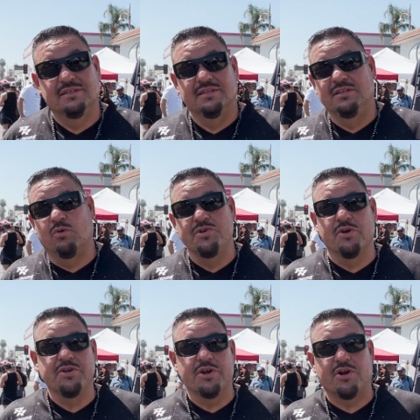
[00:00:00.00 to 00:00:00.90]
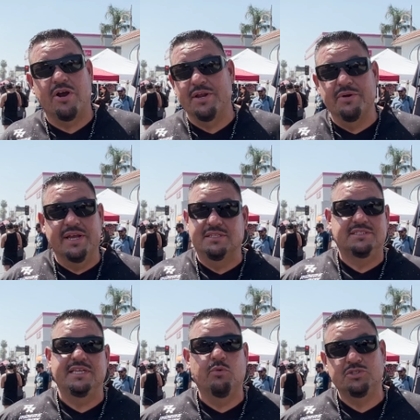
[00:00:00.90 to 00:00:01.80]
Yeah. You know, when you're in your car, you don't get to
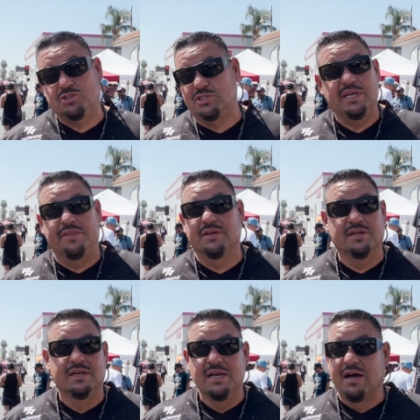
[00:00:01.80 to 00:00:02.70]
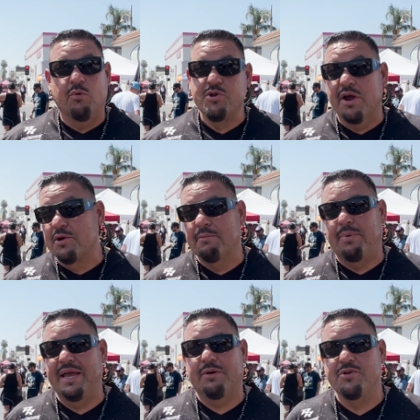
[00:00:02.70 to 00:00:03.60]
see what you see on the when you're on your
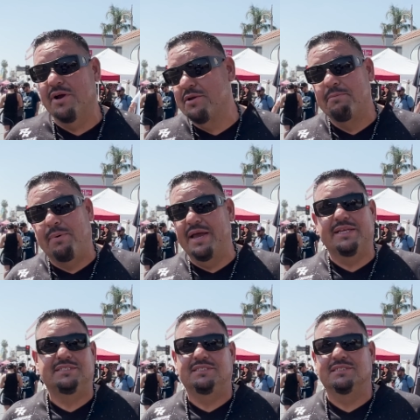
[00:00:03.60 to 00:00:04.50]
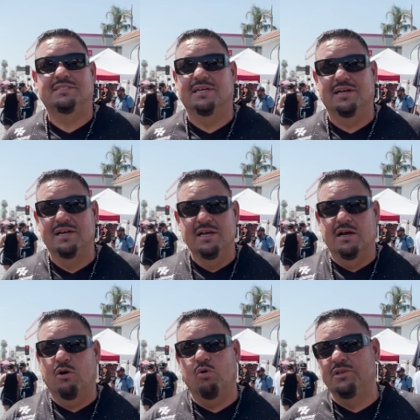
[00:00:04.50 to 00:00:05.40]
bike. When you're on your bike, it's just a,
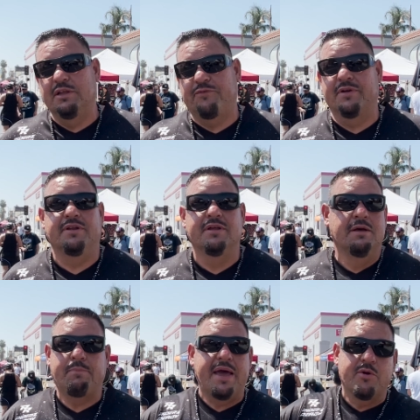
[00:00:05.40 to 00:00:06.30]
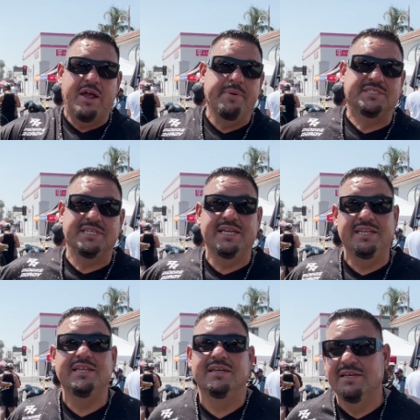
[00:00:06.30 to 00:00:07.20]
a whole different panoramic scene.